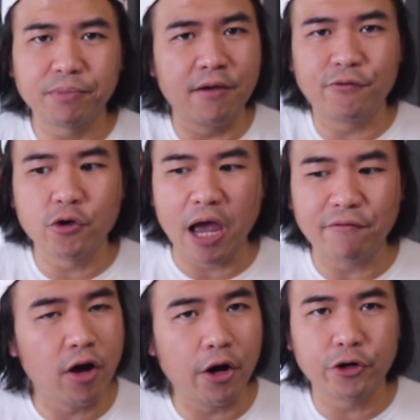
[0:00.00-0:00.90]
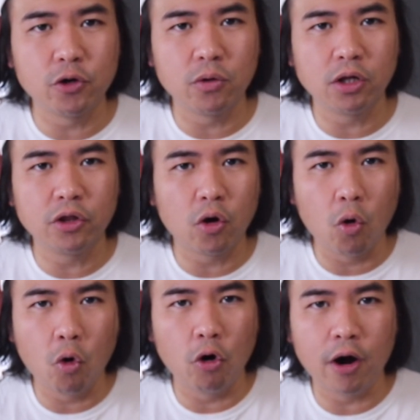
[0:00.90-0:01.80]
If you have not dueled
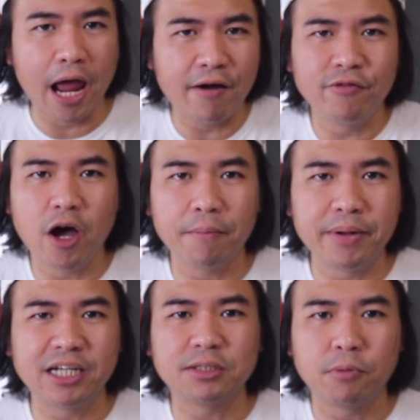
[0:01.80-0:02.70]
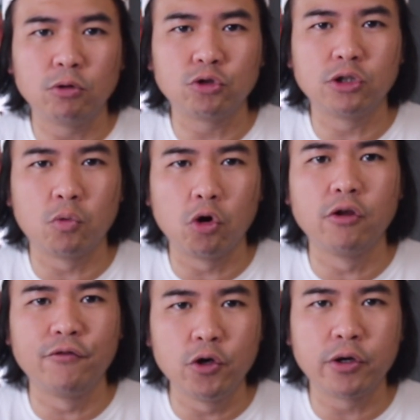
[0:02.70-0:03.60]
or have not been exposed to the world
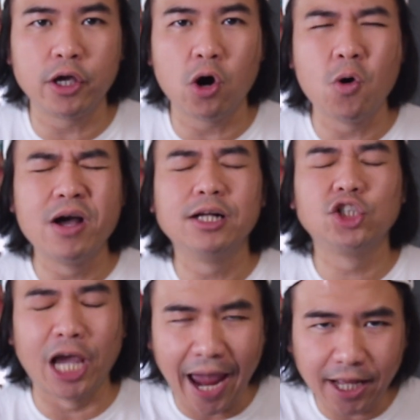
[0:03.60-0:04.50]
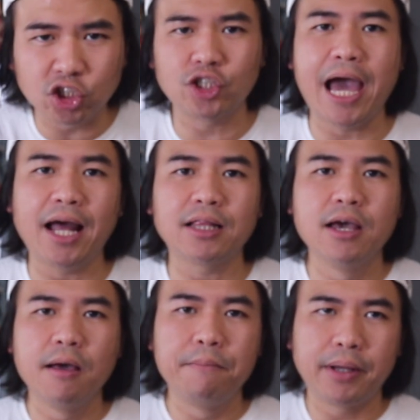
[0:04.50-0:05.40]
of Yu-Gi-Oh, change that,
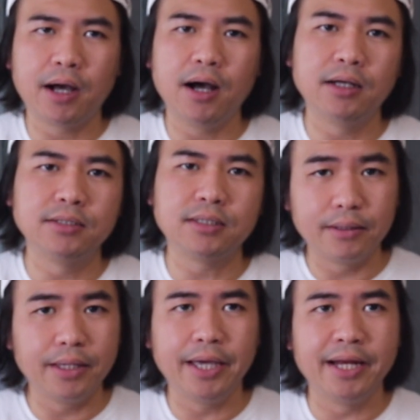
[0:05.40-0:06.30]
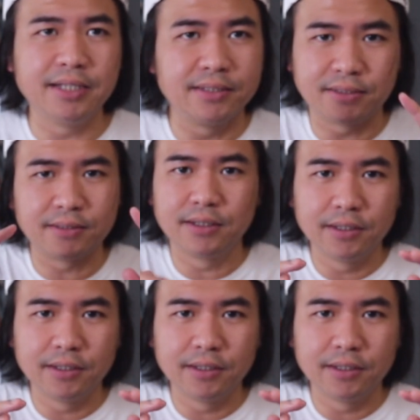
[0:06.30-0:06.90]
because it is